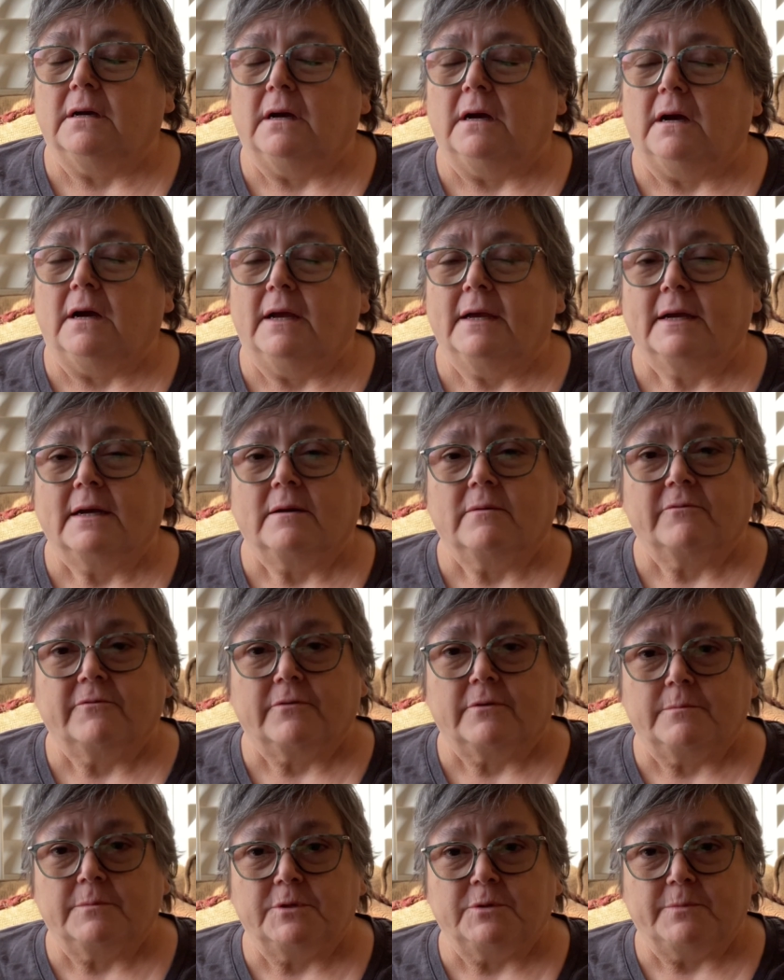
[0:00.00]
I come
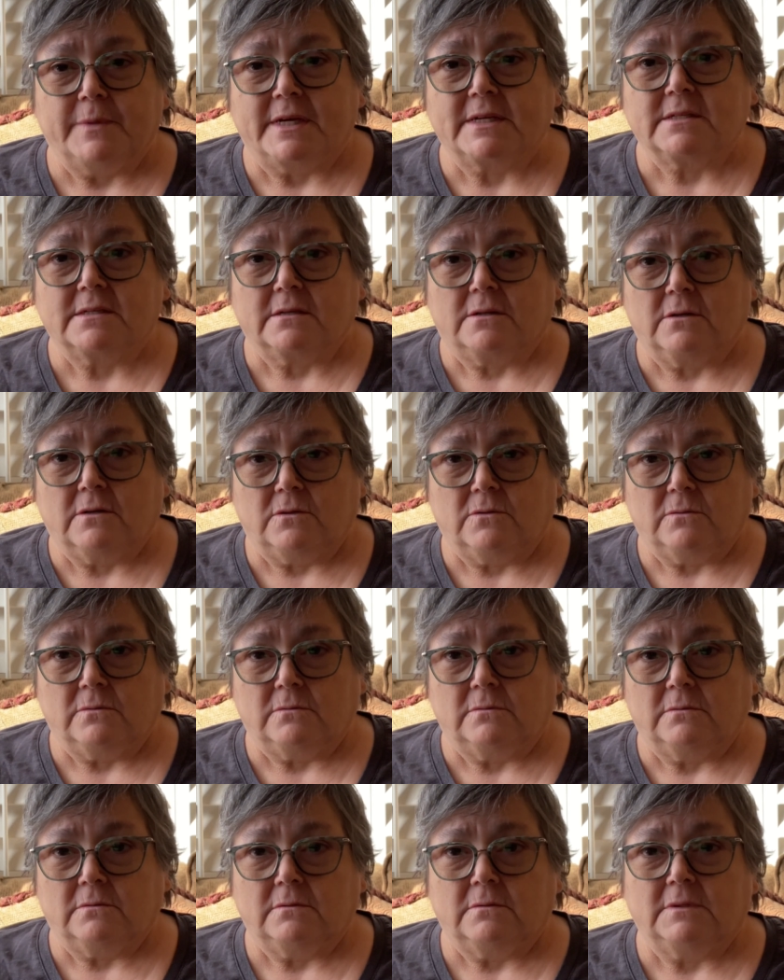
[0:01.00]
from New Mexico.
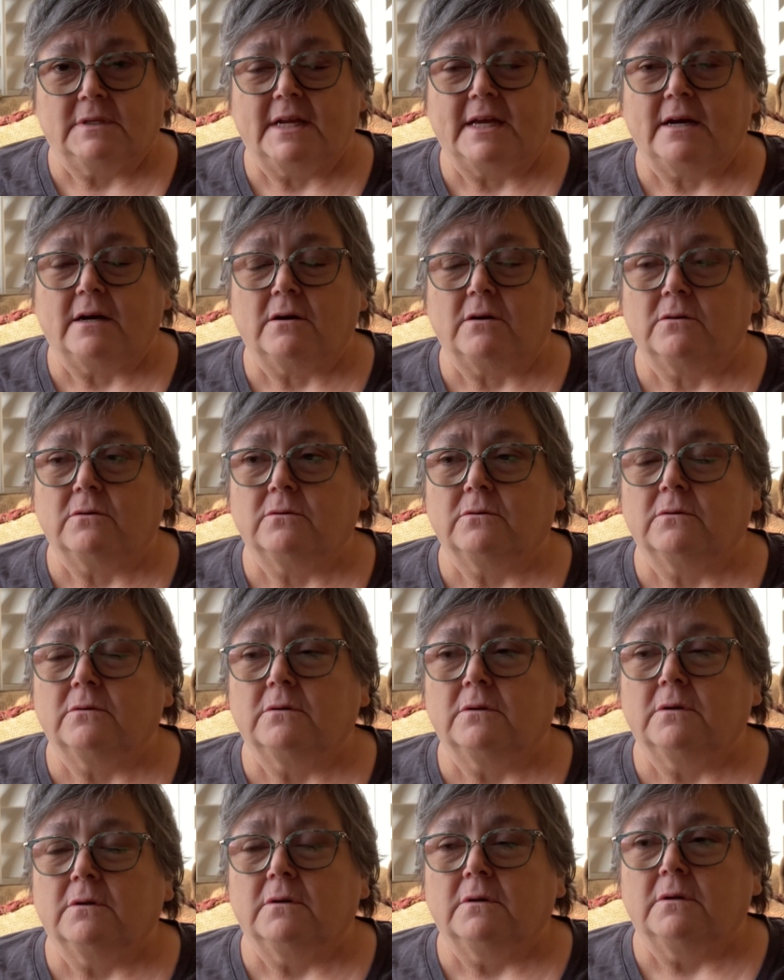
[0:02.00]
Now,
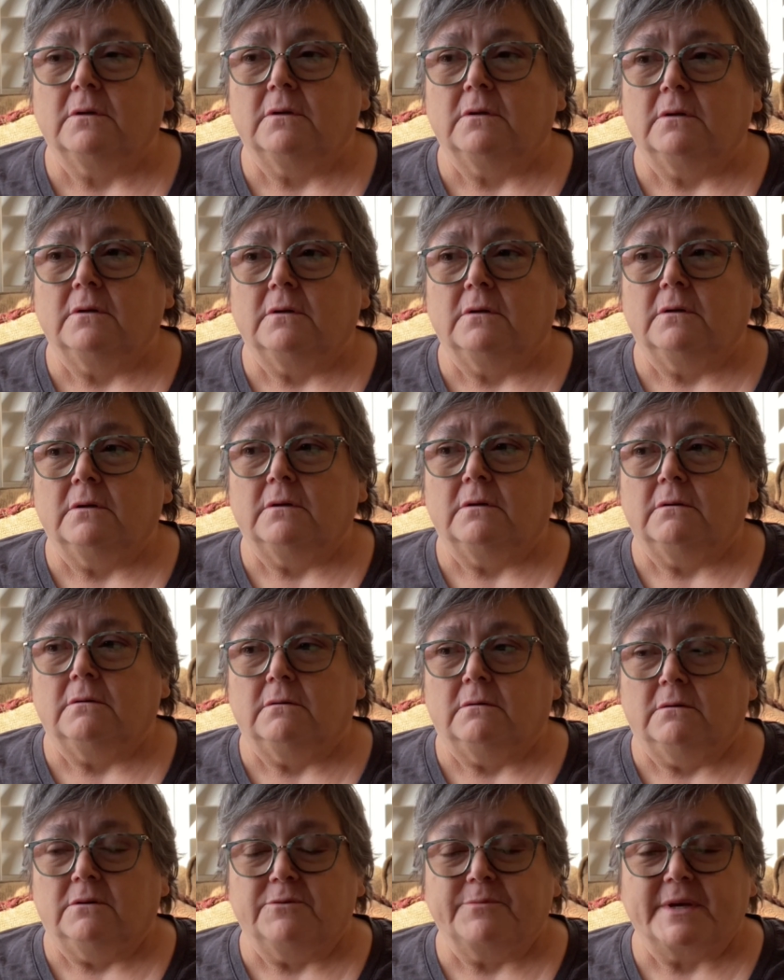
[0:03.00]

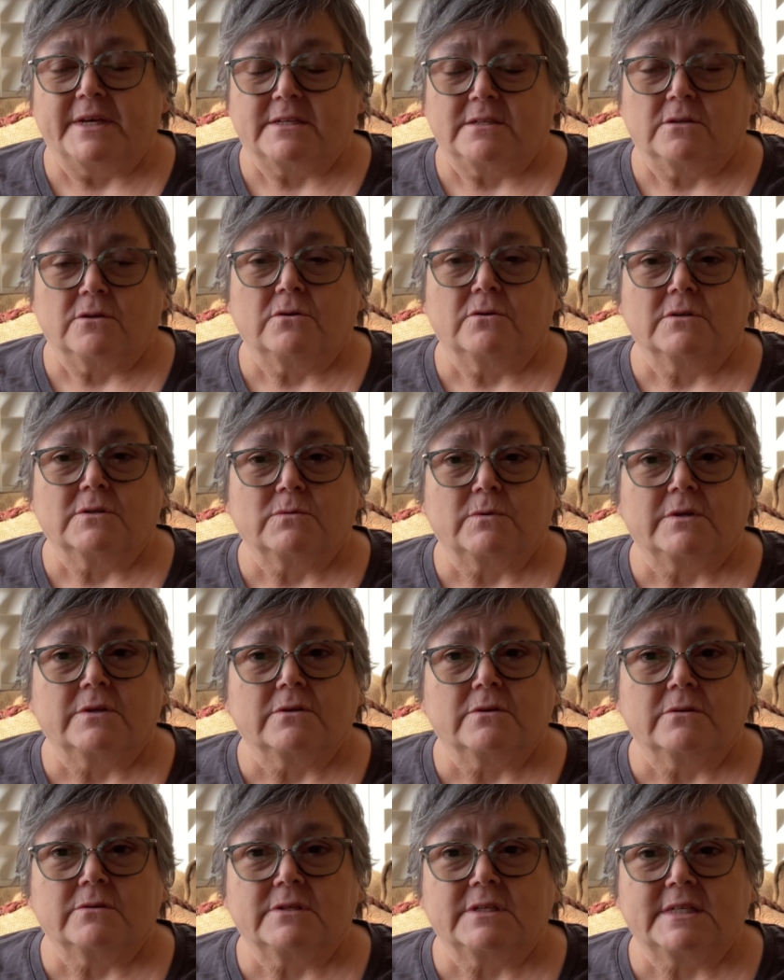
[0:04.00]
New Mexico is one of
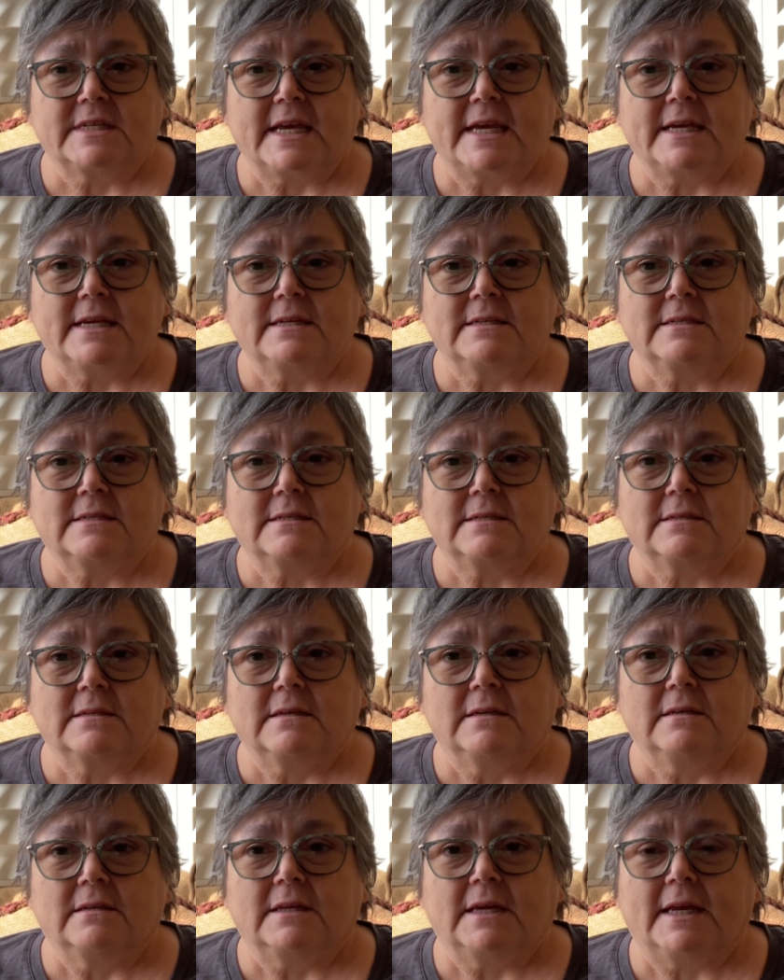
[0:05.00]
those states
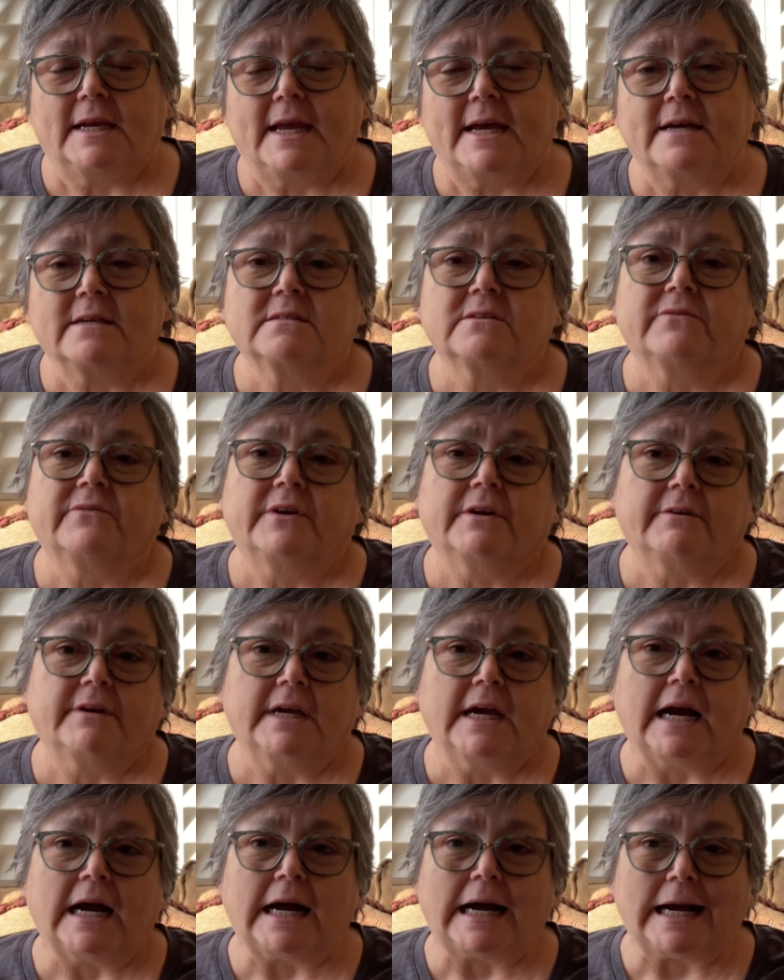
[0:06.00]
that has a very
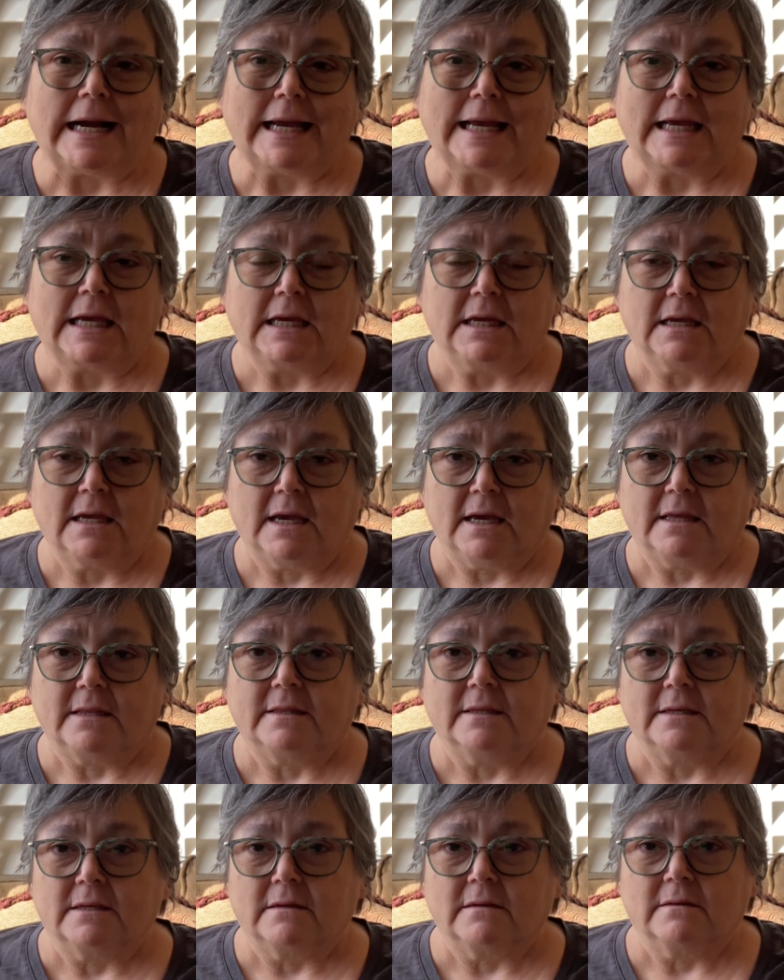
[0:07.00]
high
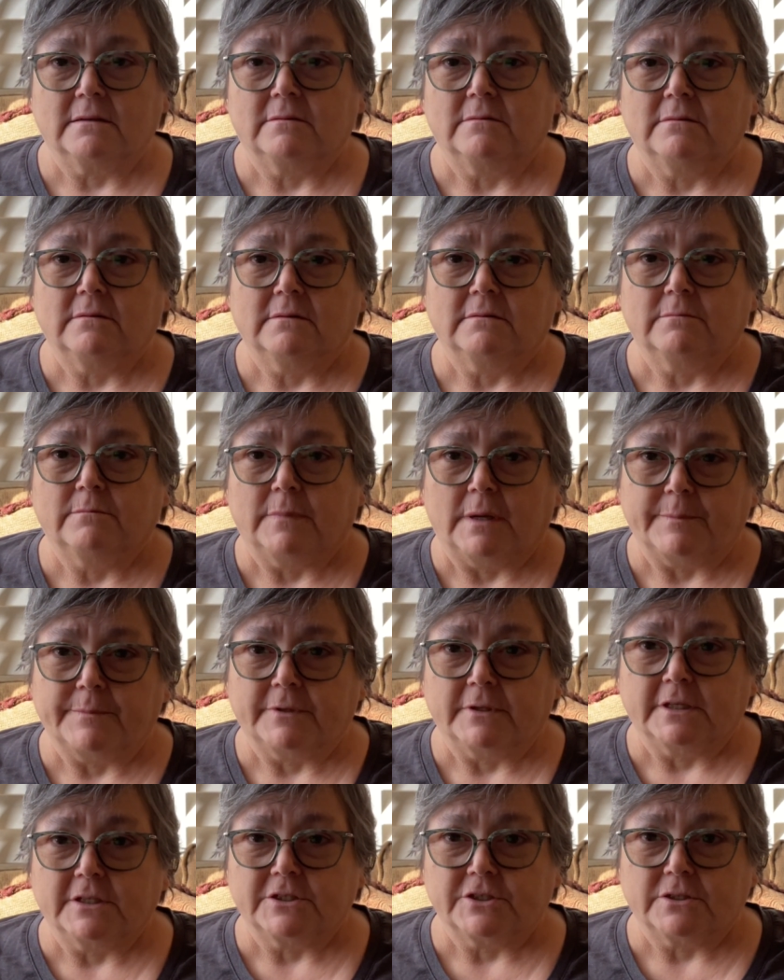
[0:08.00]
Catholic
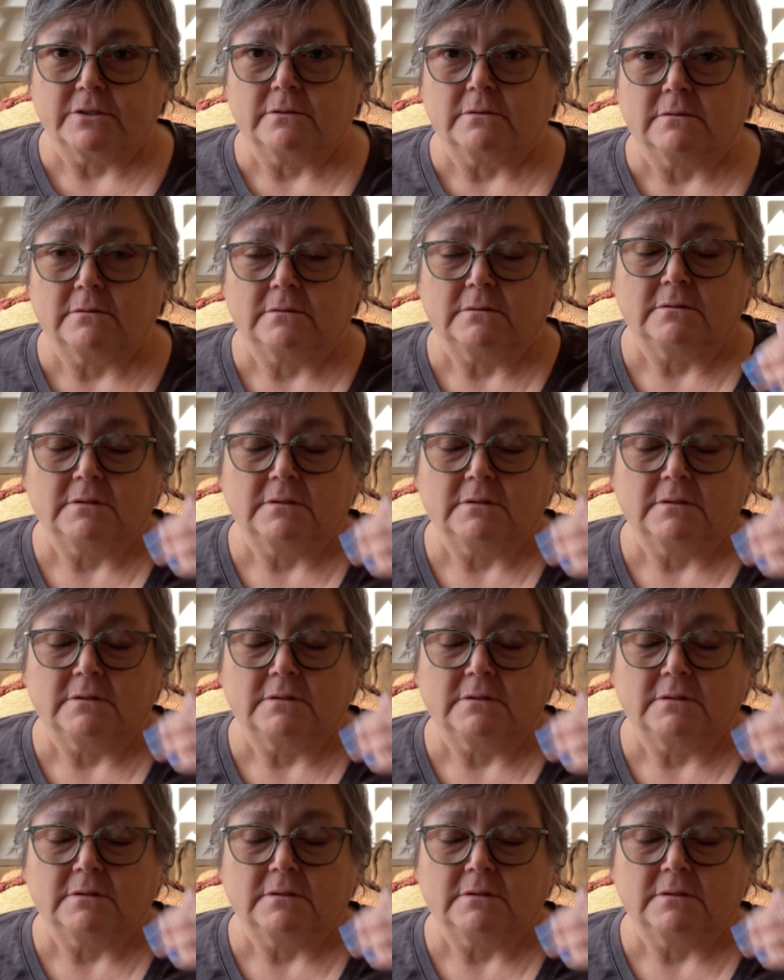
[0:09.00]
population.